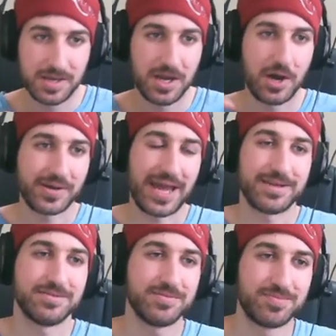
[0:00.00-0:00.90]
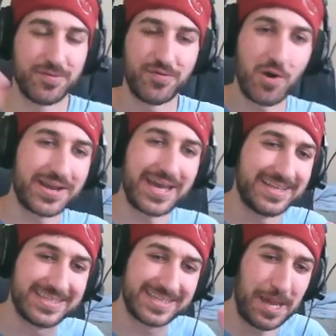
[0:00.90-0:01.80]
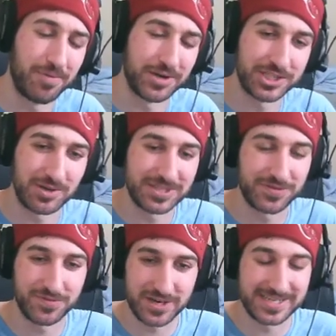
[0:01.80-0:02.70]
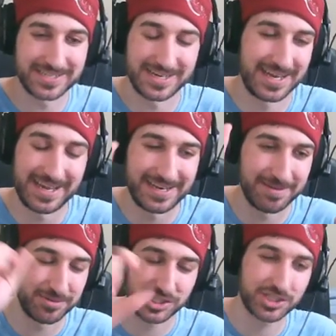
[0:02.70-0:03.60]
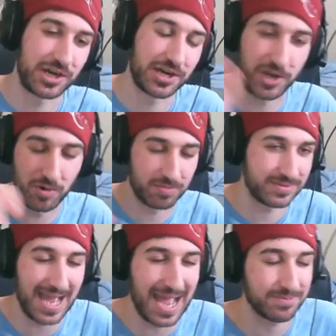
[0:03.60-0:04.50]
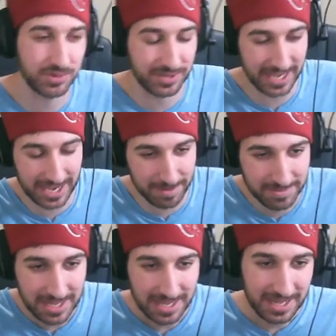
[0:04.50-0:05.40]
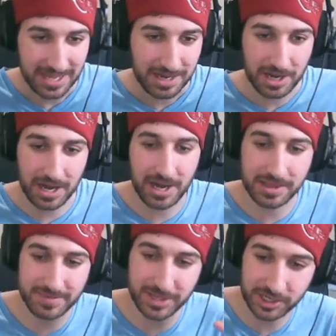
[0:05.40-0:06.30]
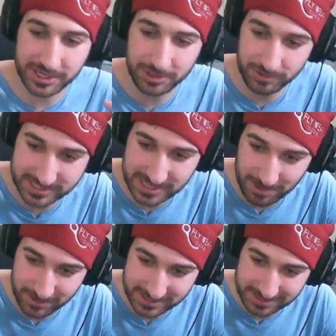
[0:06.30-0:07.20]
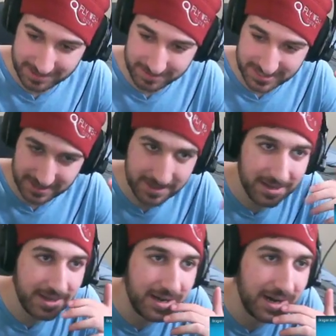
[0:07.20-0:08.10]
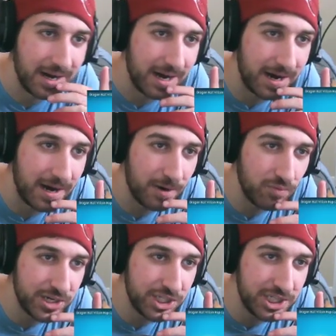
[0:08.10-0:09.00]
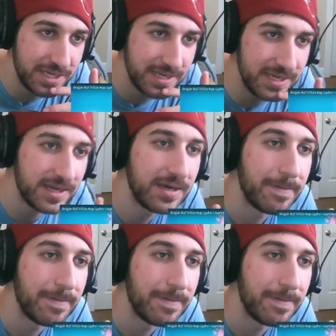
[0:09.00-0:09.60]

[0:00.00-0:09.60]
okay, before we get into Game Boy Jones's Frieza and him just gonna go absolutely ham, uh, let me look at who this guy was. Let me see. Uh, Richie